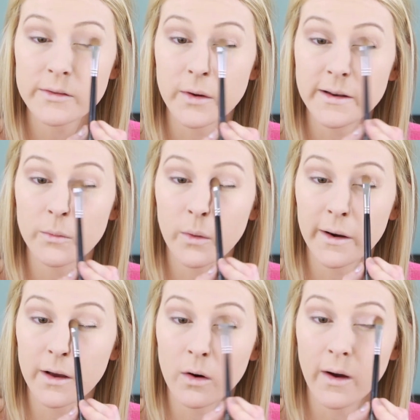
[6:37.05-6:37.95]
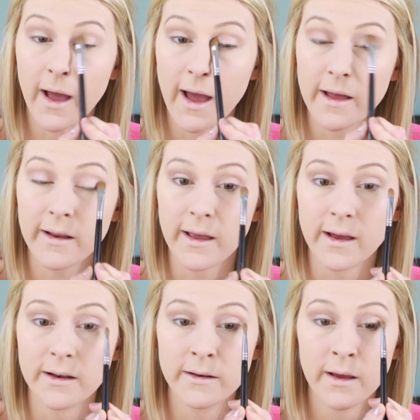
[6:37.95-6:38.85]
so I didn't want to go ahead
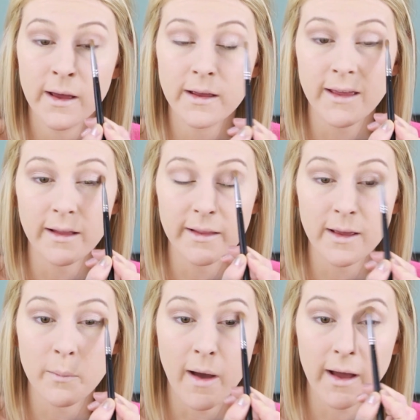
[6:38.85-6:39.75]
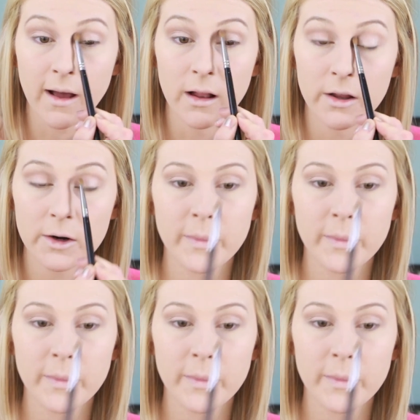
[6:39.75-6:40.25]
and get like a matte color.